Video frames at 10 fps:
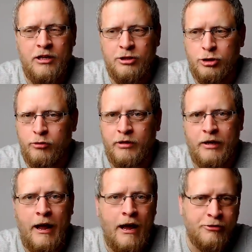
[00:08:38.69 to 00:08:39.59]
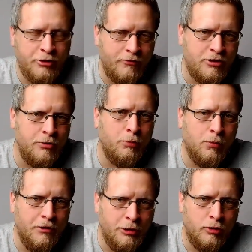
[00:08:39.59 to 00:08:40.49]
ensuring that housing officers are
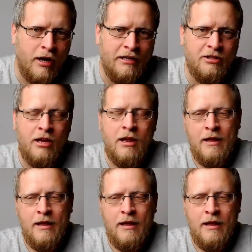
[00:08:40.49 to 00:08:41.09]
properly trained